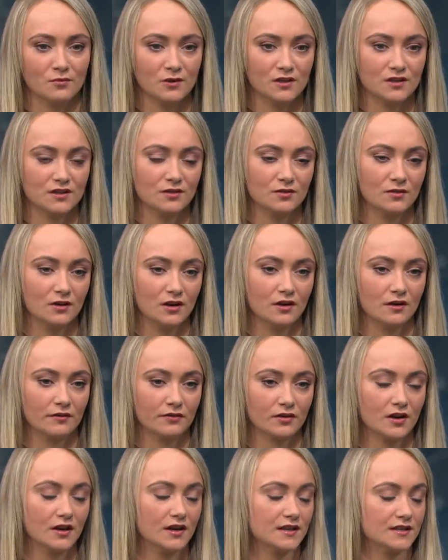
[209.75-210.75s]
we do a lot of
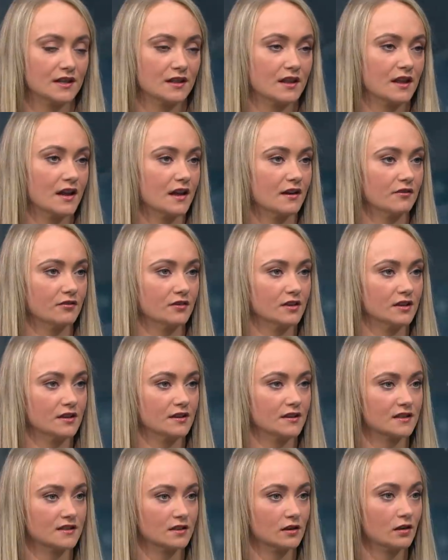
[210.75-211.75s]
rehearsing there, and
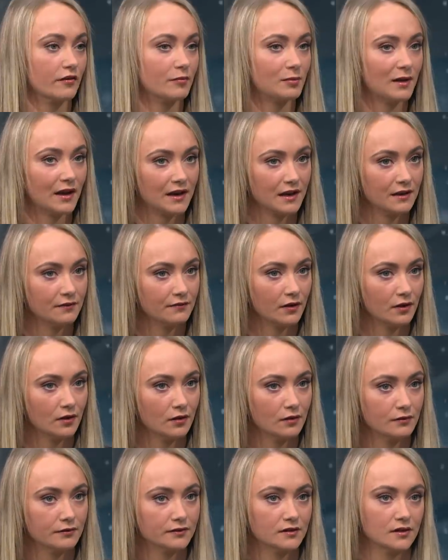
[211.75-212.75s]
there's a lot of planning
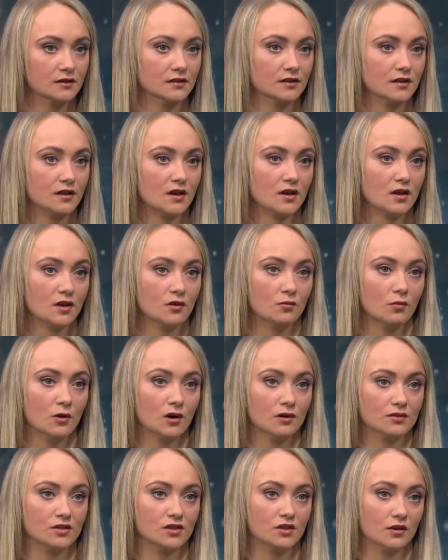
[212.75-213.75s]
involved. And
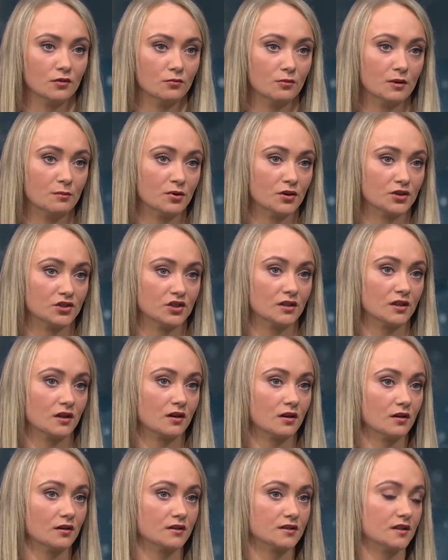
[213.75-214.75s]
whilst you know we're pushing the
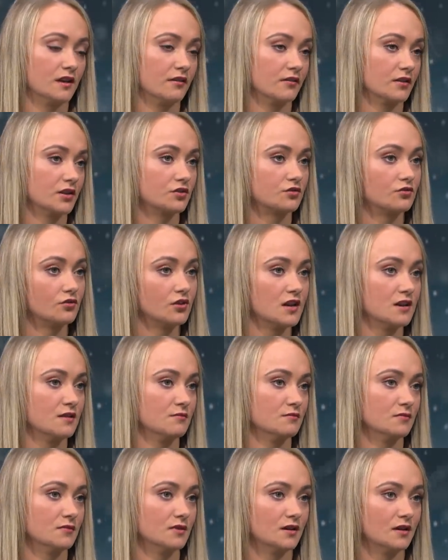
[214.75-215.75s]
cars to their
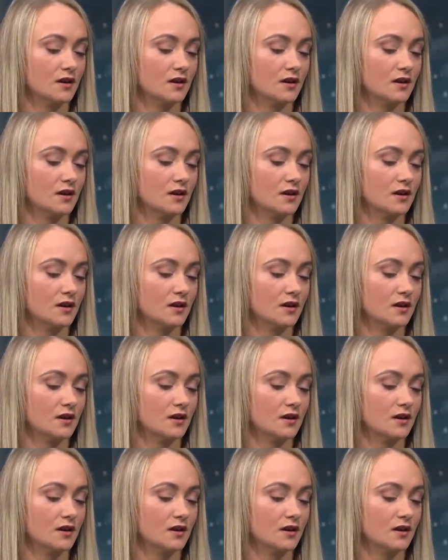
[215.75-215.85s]
extreme,